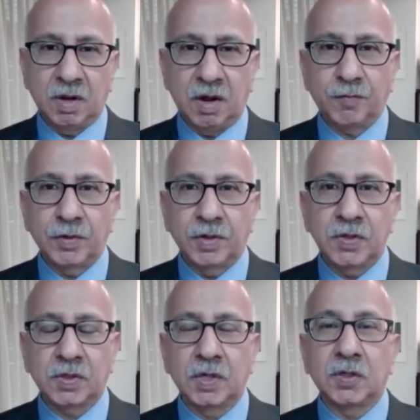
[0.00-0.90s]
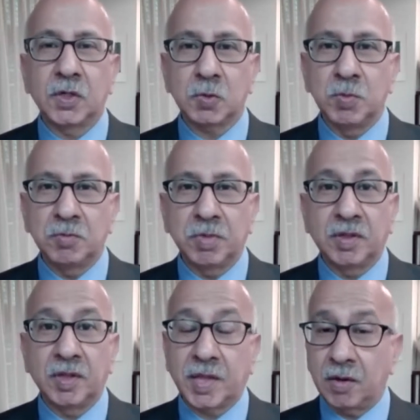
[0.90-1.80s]
after risk adjustment, but
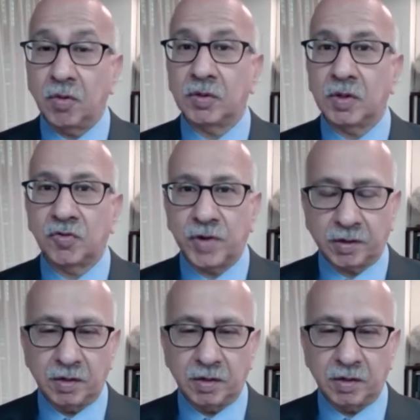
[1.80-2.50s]
they cannot attract